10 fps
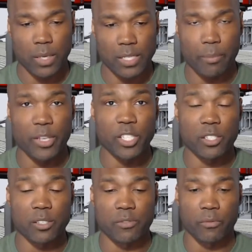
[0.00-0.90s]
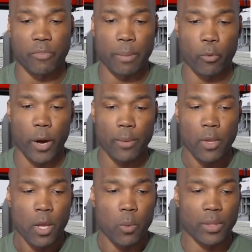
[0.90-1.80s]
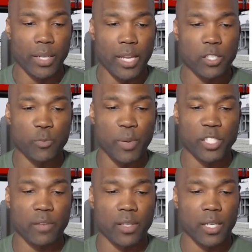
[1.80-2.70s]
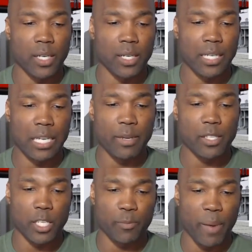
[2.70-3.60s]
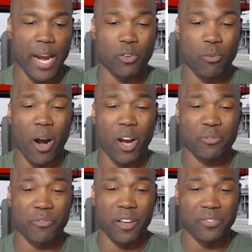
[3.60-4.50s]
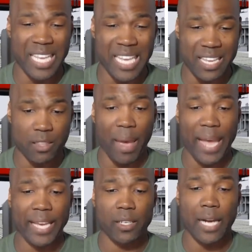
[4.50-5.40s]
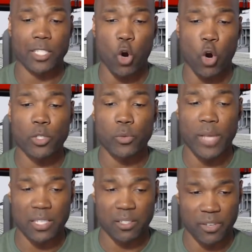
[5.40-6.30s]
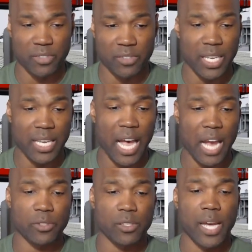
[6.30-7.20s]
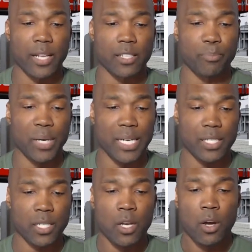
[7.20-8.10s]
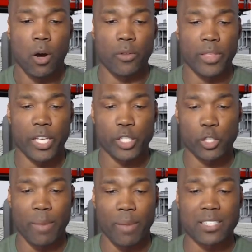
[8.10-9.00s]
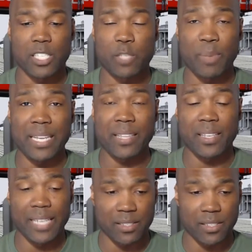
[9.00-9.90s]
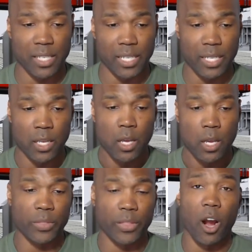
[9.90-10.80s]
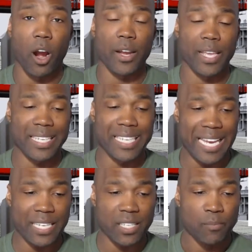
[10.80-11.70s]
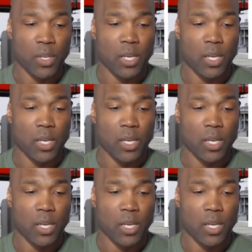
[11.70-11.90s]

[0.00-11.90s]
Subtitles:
As I mentioned, this is from February, when the latest suspension of the limits expires on March 15th. Back in October 2015, Congress decided to punt on the issue by suspending the debt ceiling with a hard end date.